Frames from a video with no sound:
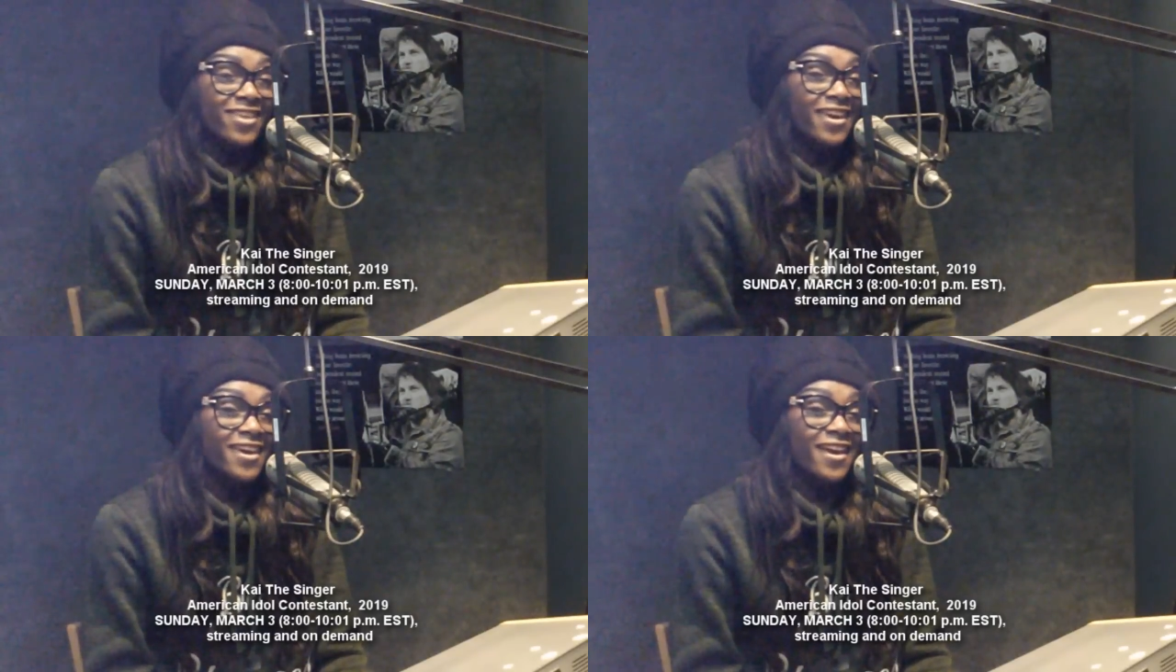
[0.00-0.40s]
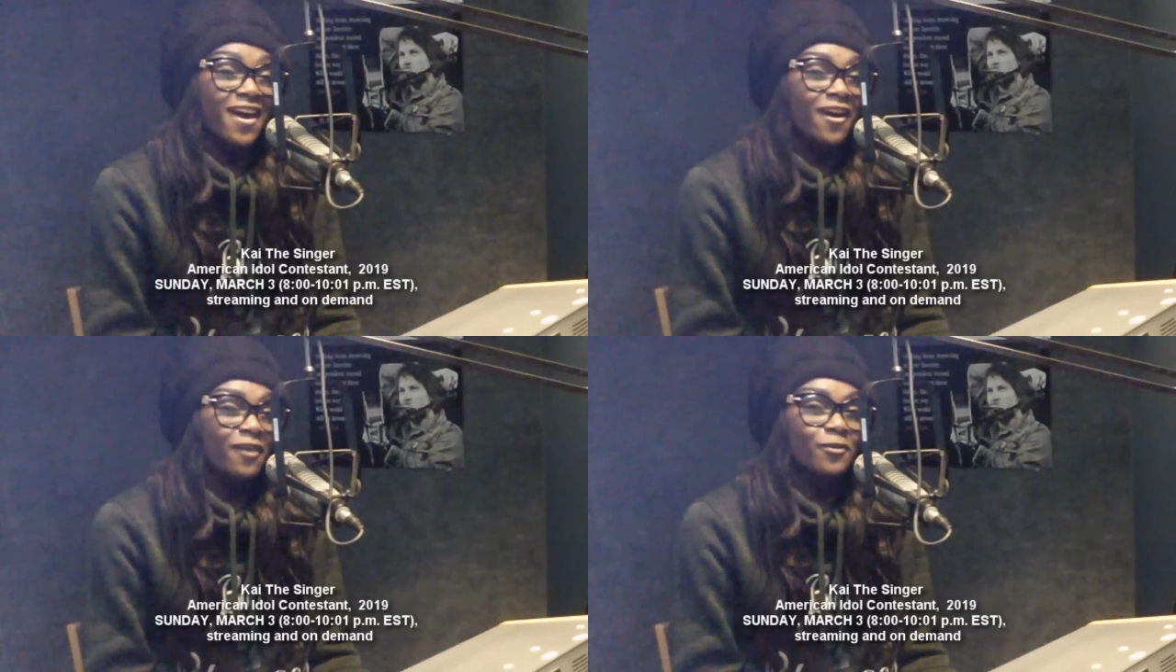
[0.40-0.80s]
They
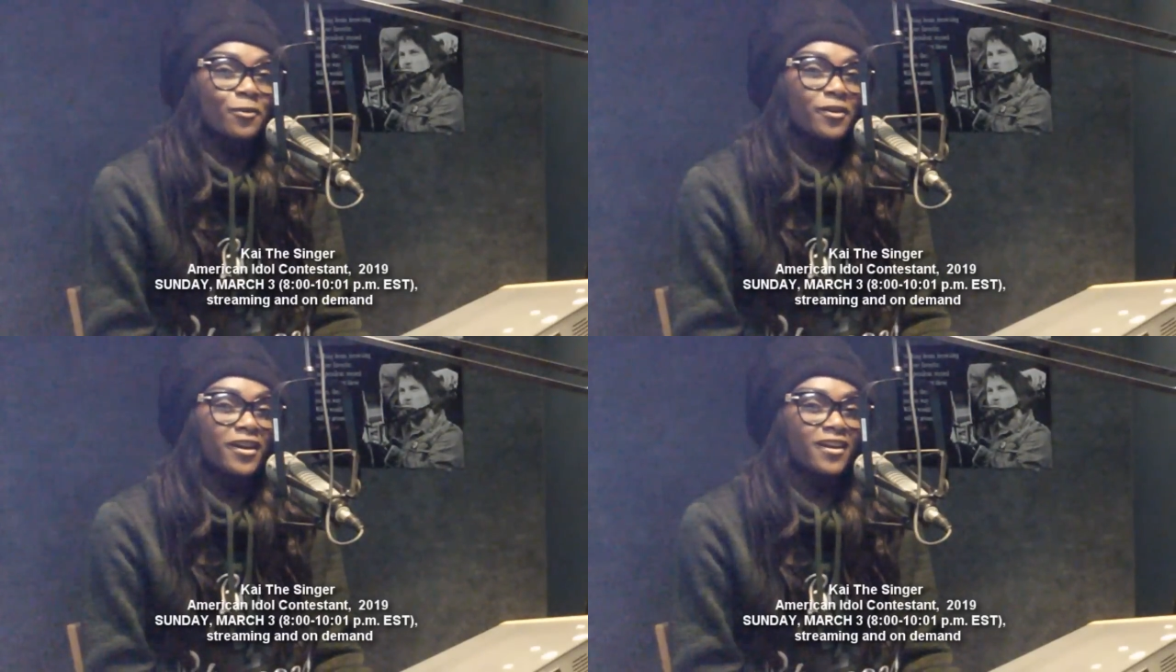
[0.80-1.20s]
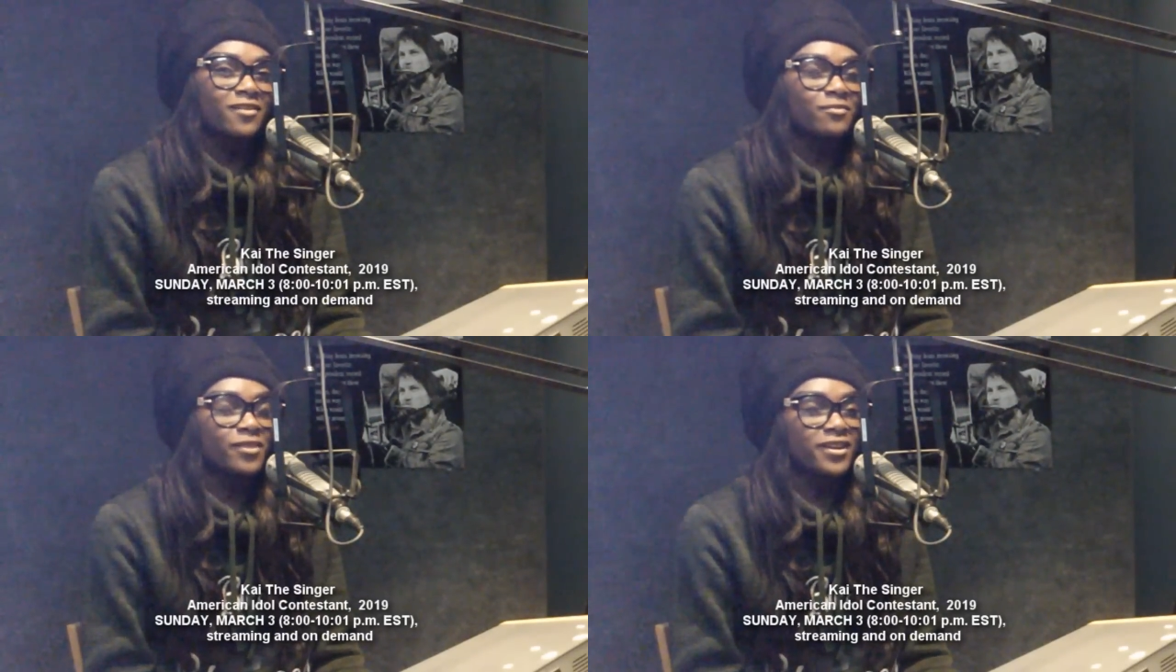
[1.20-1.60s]
are
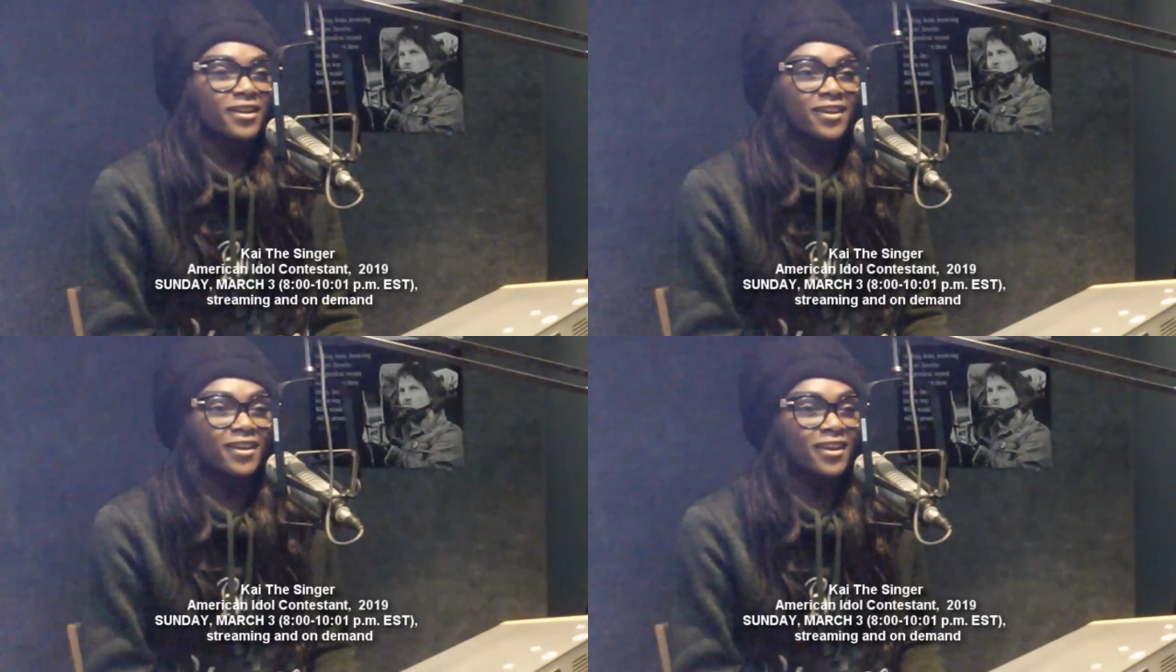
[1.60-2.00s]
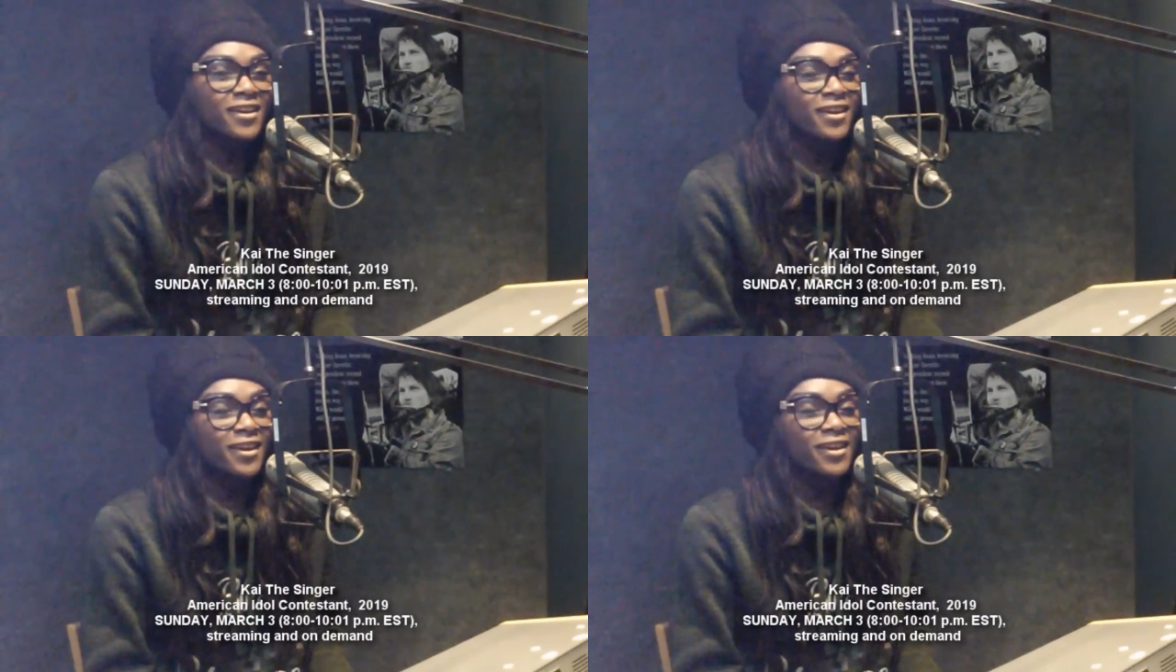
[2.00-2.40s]
weak, but
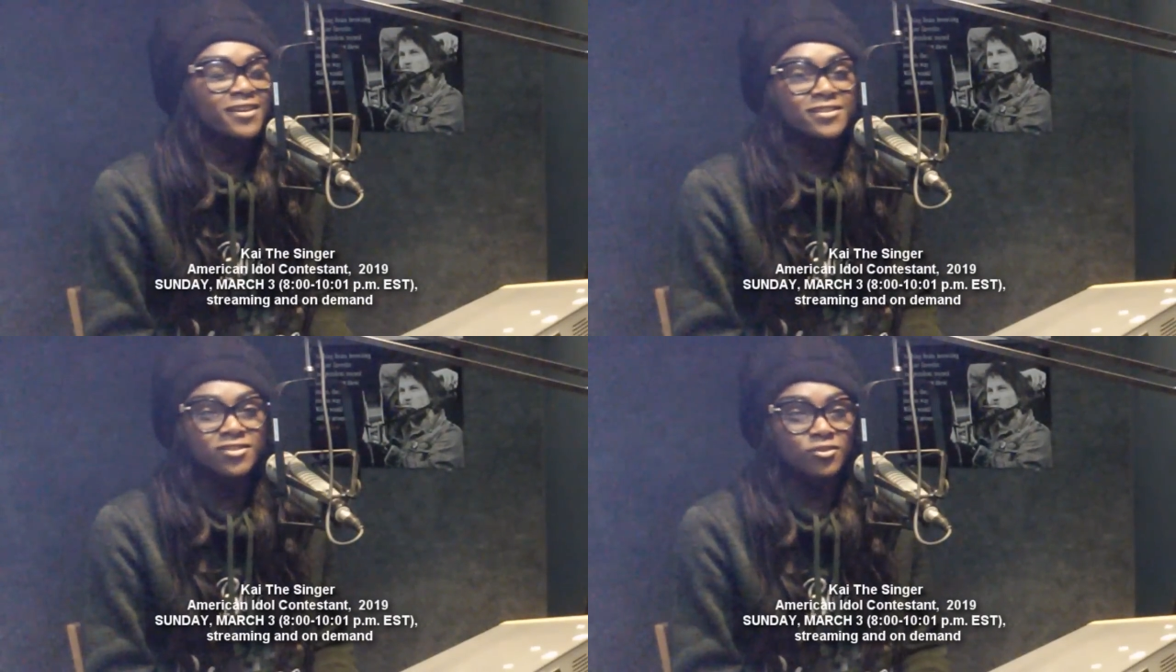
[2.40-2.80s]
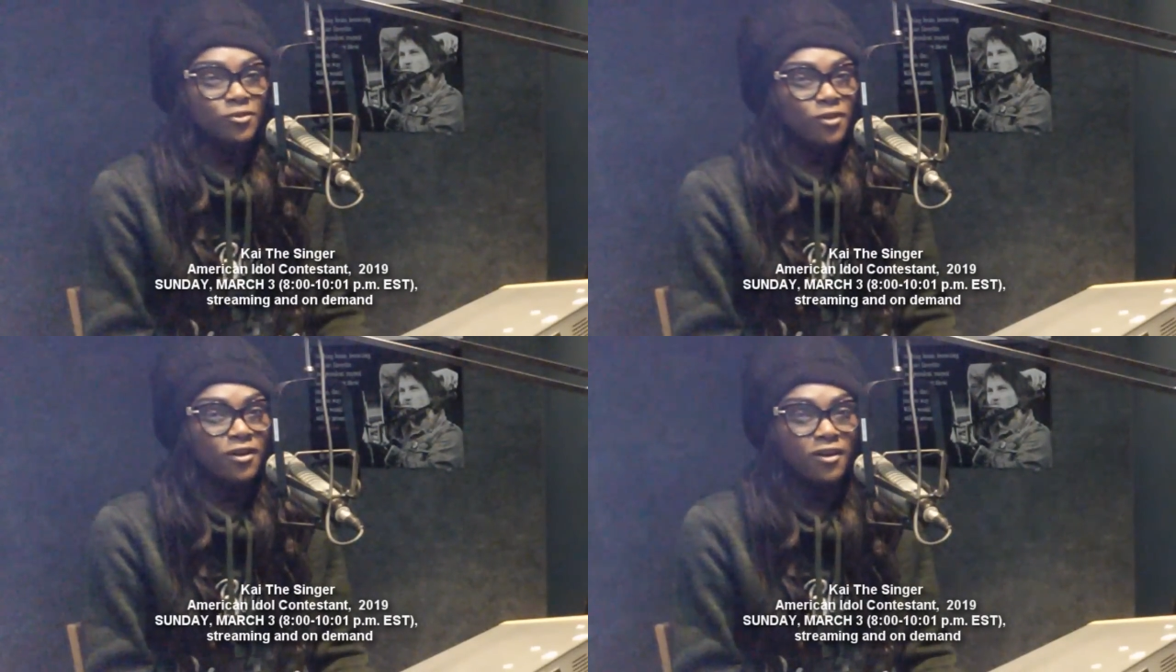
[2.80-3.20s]
he is
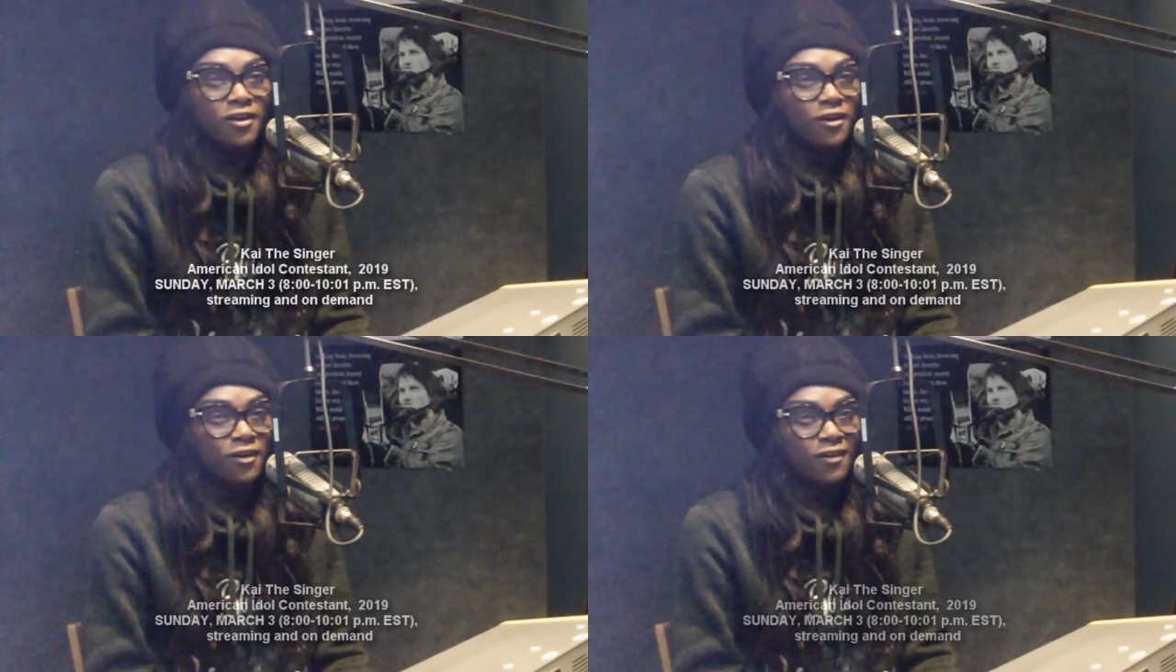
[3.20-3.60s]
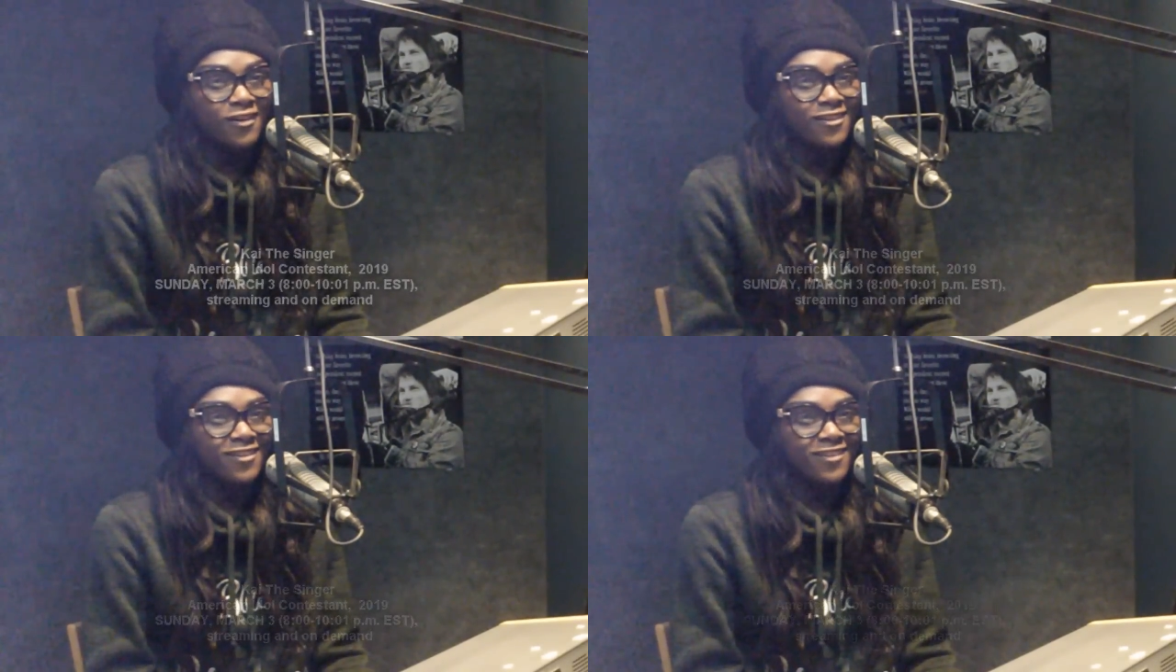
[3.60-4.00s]

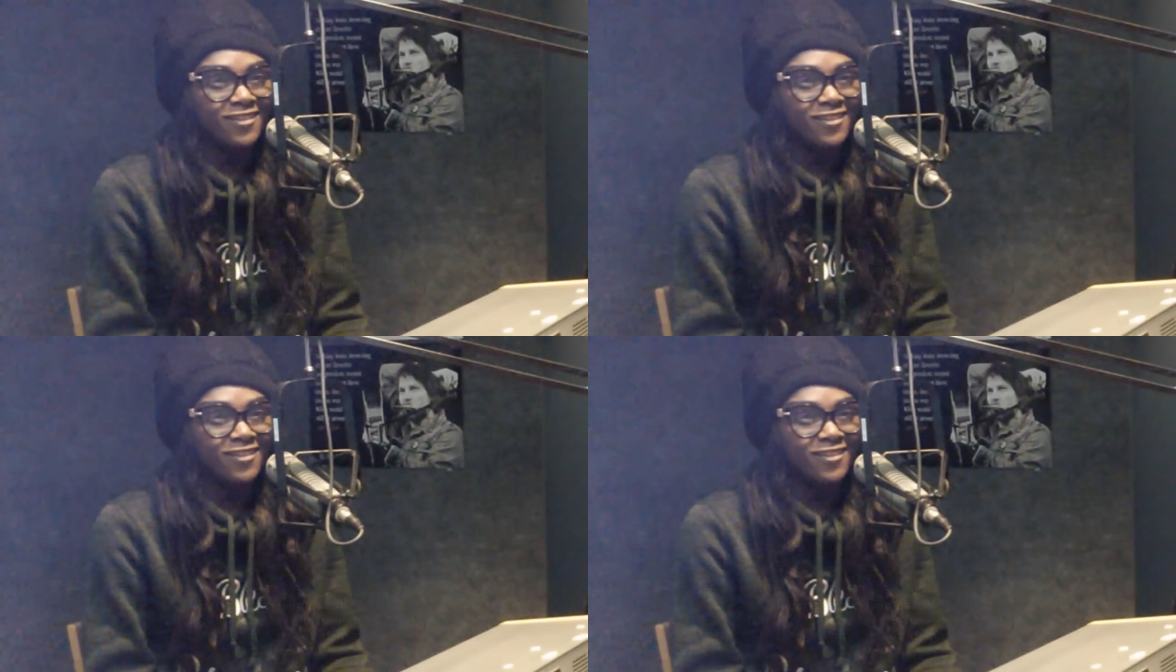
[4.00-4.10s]
strong.